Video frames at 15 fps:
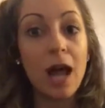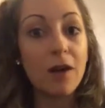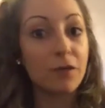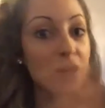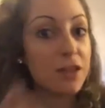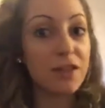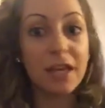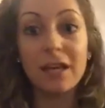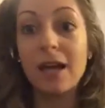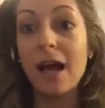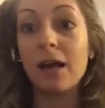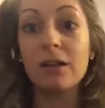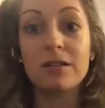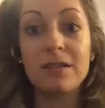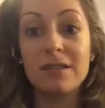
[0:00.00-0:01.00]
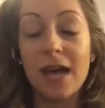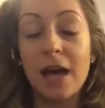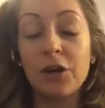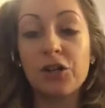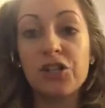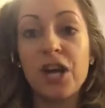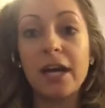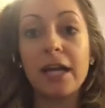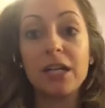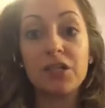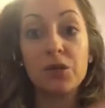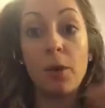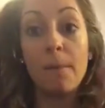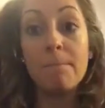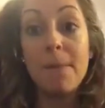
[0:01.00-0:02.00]
Everything else is energetic.
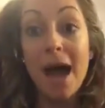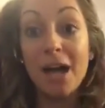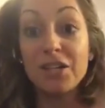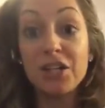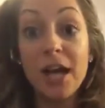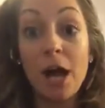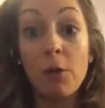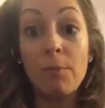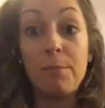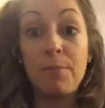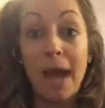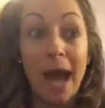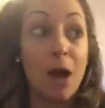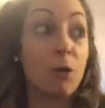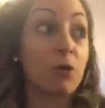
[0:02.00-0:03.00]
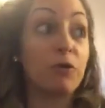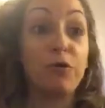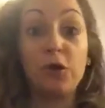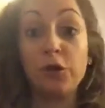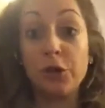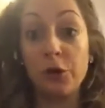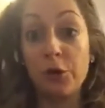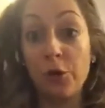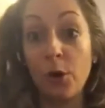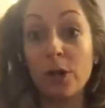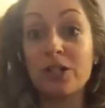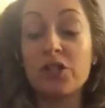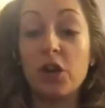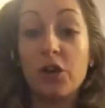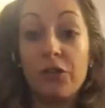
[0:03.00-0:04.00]
So imagine how powerful your
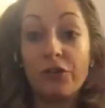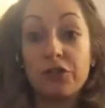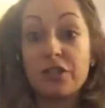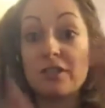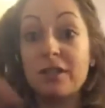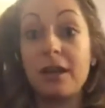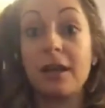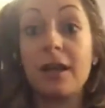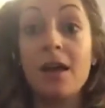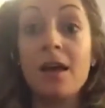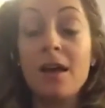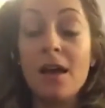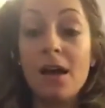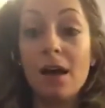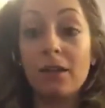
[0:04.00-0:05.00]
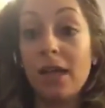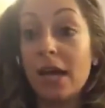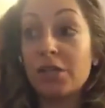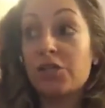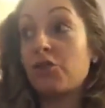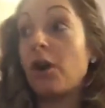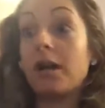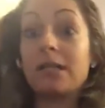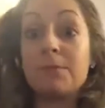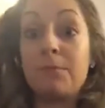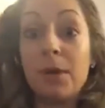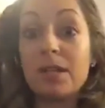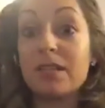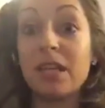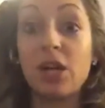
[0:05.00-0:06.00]
thoughts are. They're just like electrons
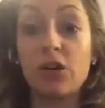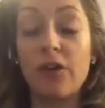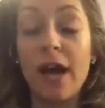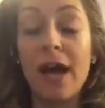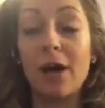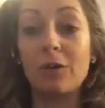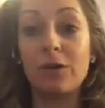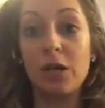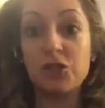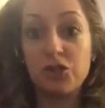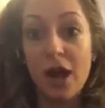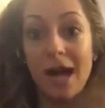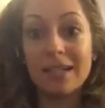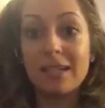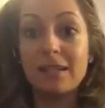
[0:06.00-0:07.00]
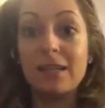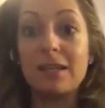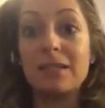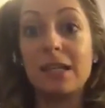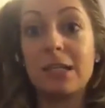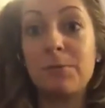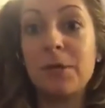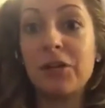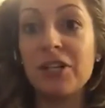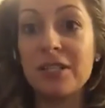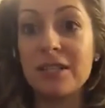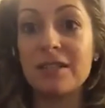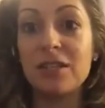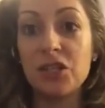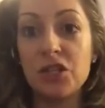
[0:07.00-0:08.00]
buzzing around, attracting these
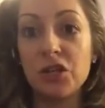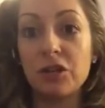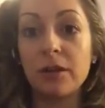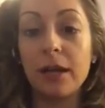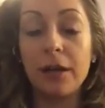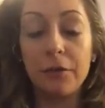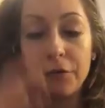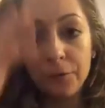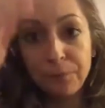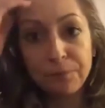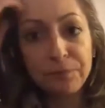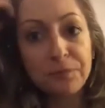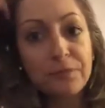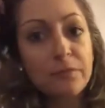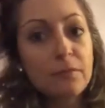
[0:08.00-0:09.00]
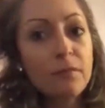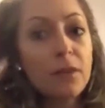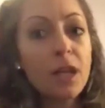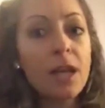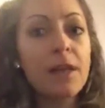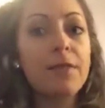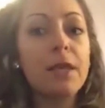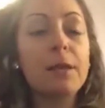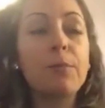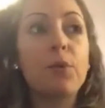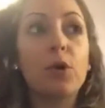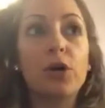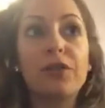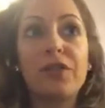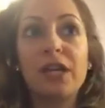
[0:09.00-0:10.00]
experiences into your life. And the
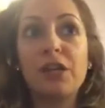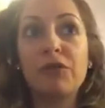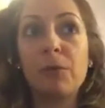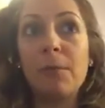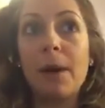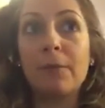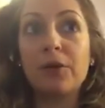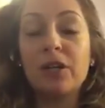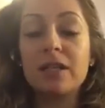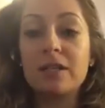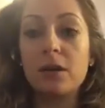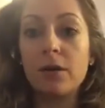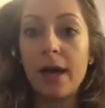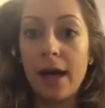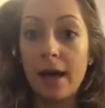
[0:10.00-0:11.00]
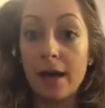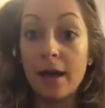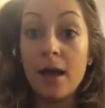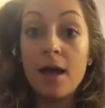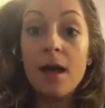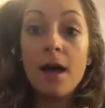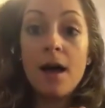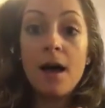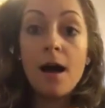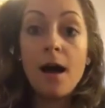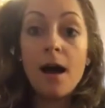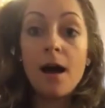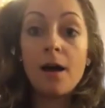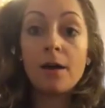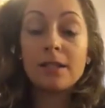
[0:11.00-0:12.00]
important thing to remember is, okay,
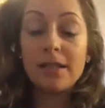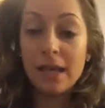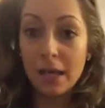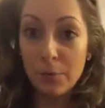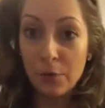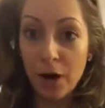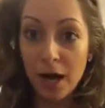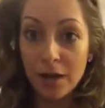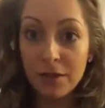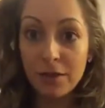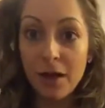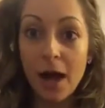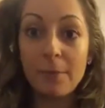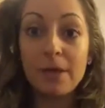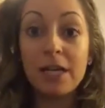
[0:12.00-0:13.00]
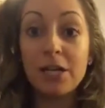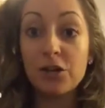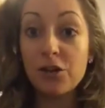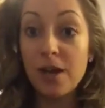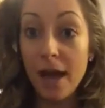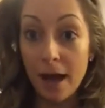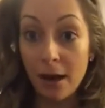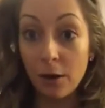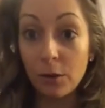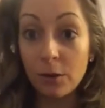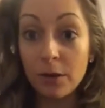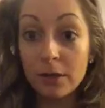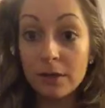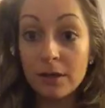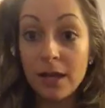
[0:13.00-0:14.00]
take a breath. I'm here
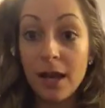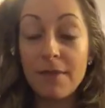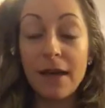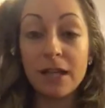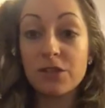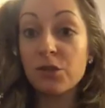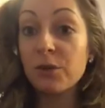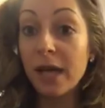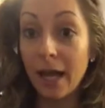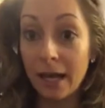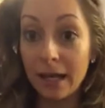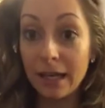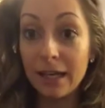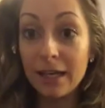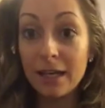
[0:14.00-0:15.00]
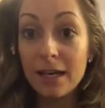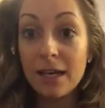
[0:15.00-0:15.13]
now, and that's okay.